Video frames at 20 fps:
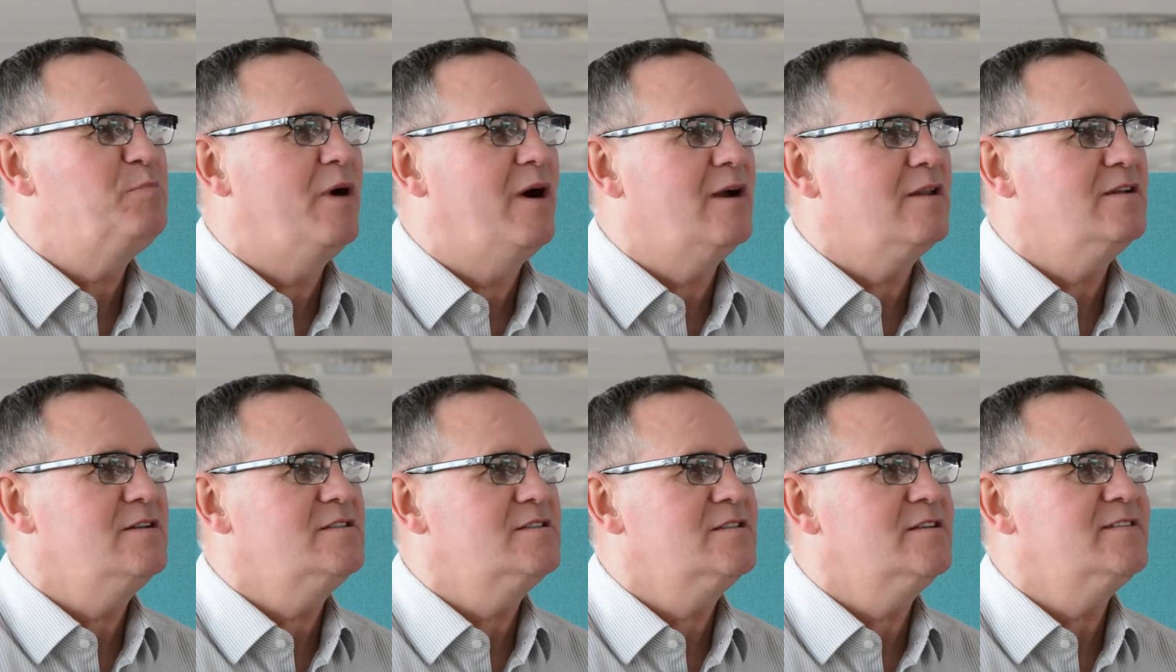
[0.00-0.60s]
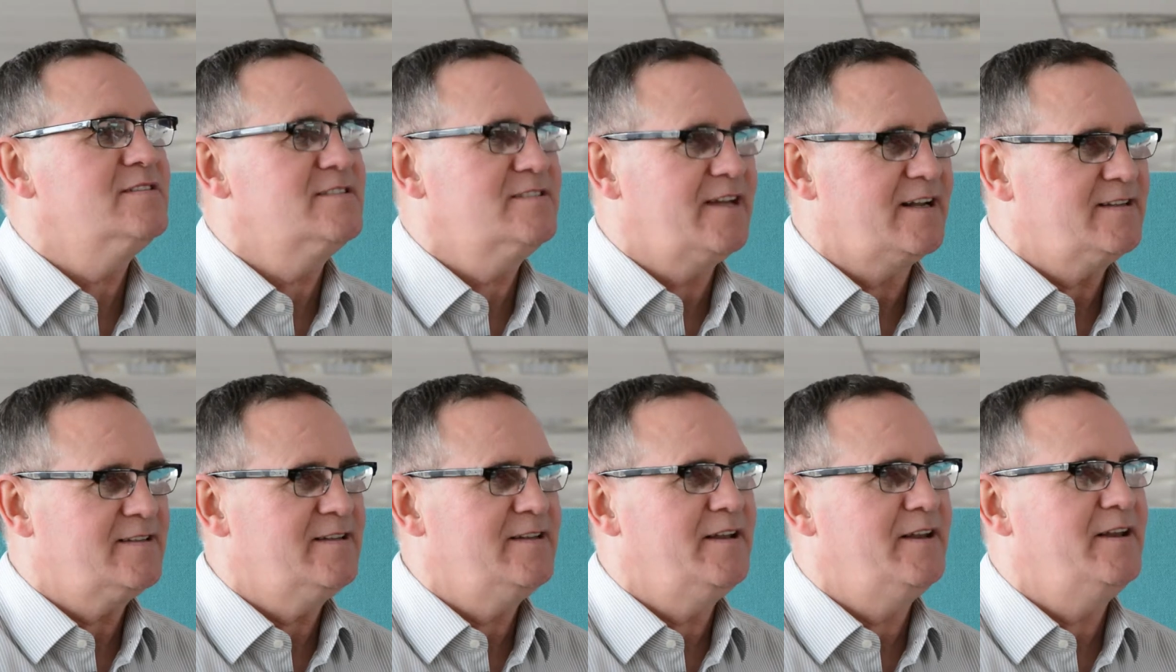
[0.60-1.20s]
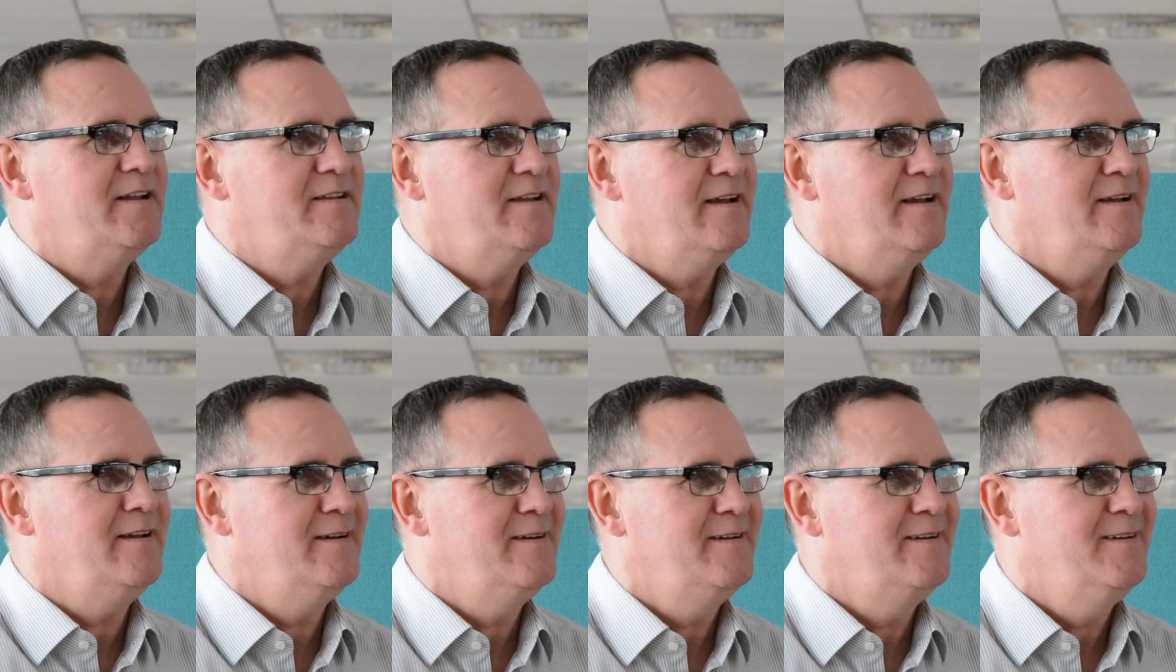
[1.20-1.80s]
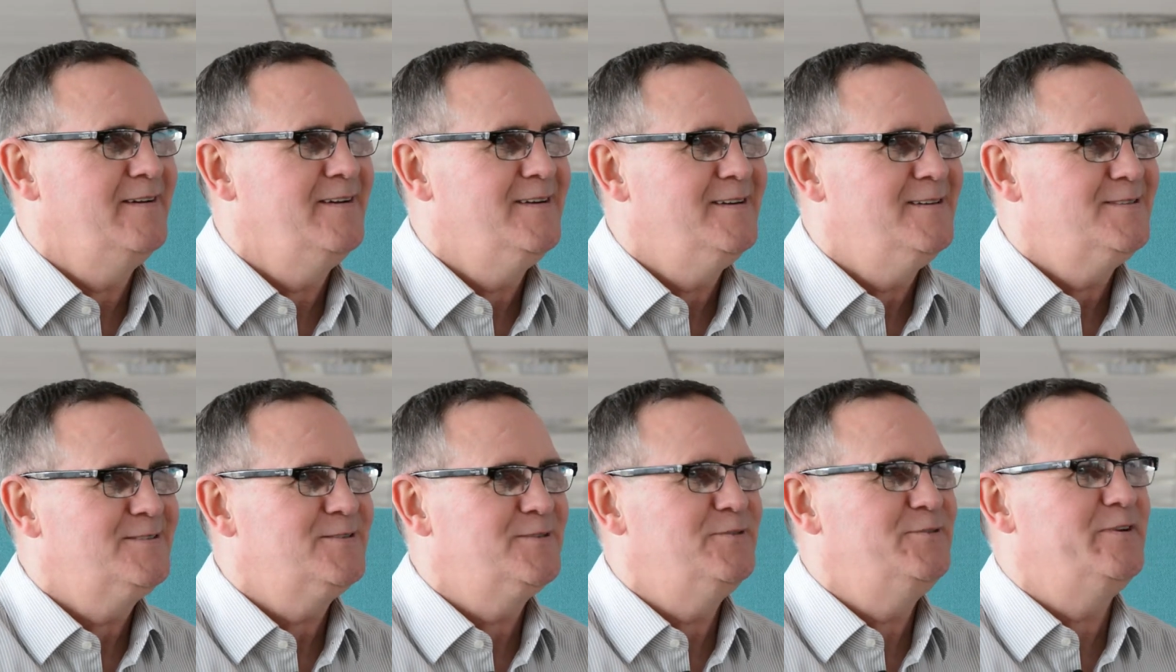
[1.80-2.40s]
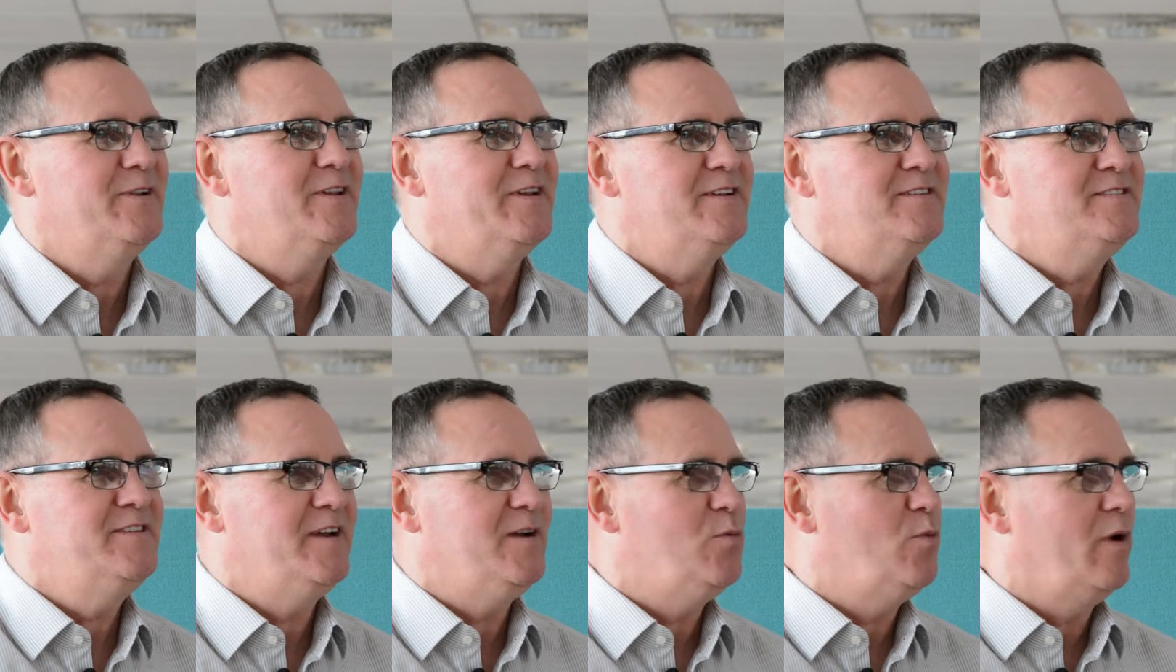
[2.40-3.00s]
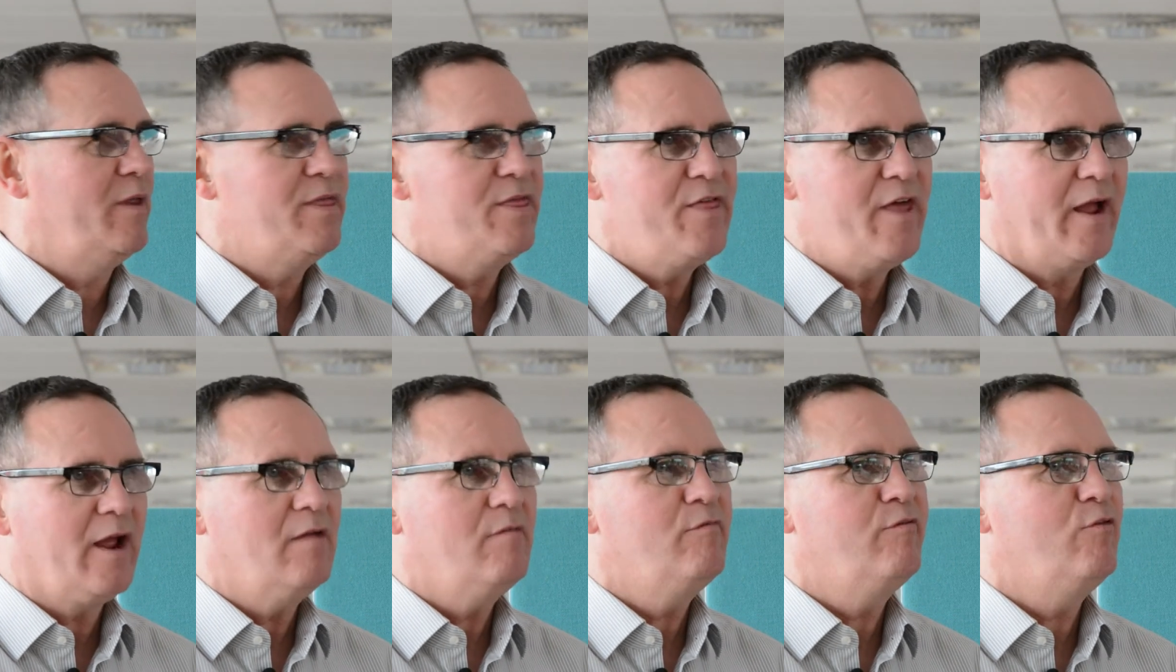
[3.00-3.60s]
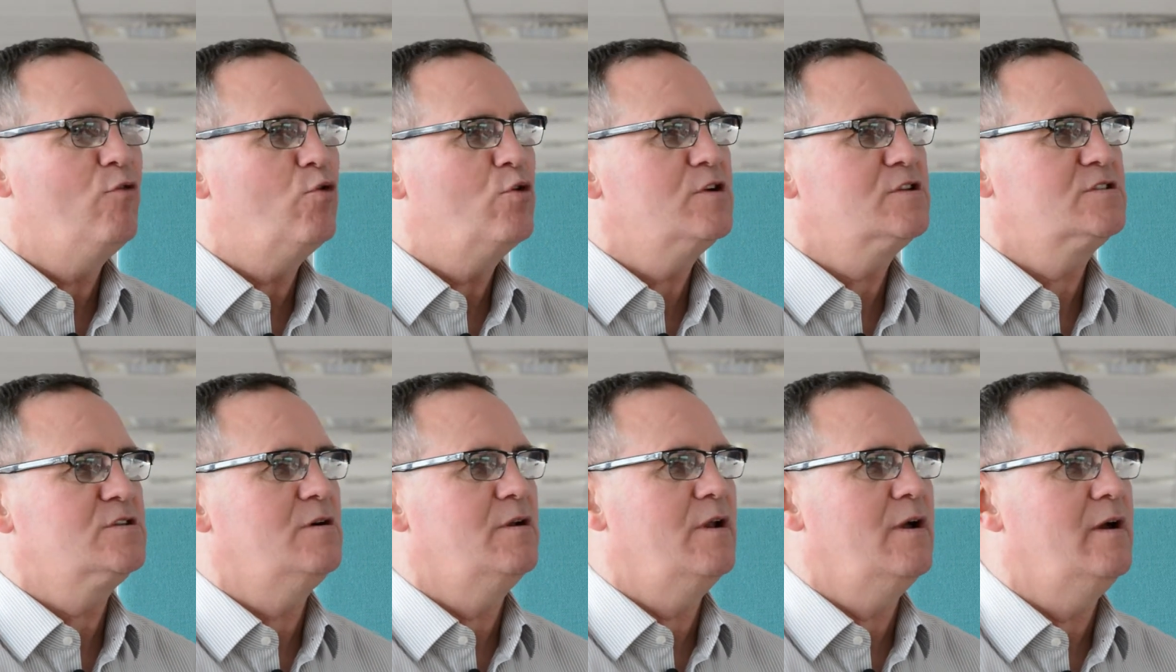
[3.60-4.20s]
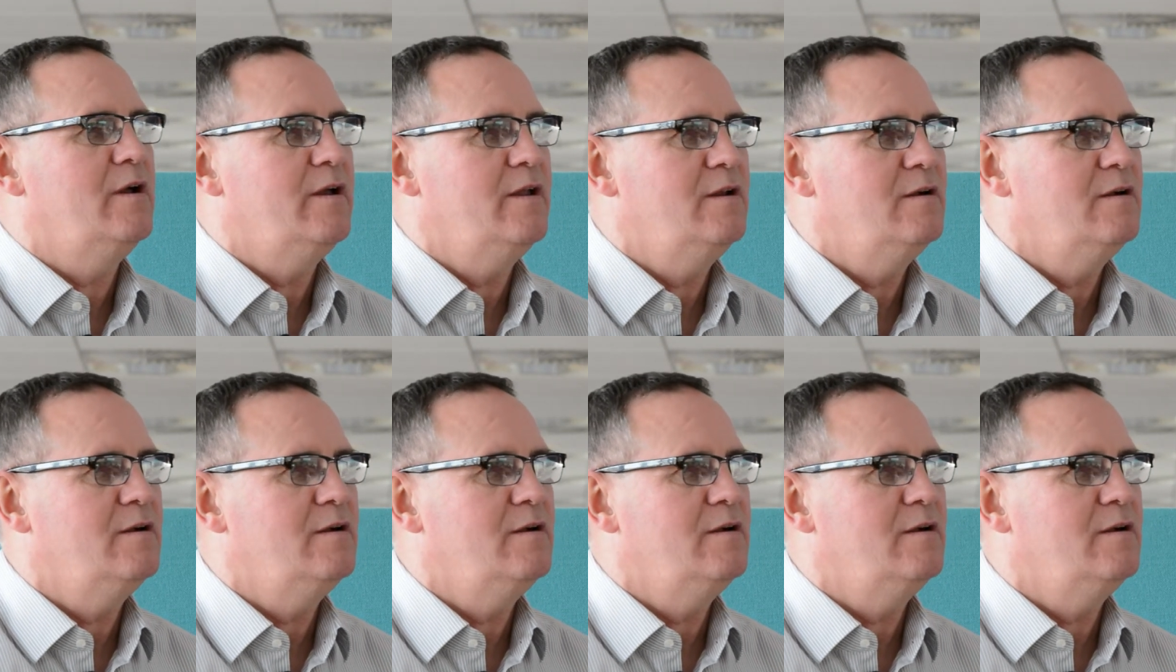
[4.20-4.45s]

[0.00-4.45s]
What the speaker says: parlance, stick to the knitting. So really take one thing and focus on it.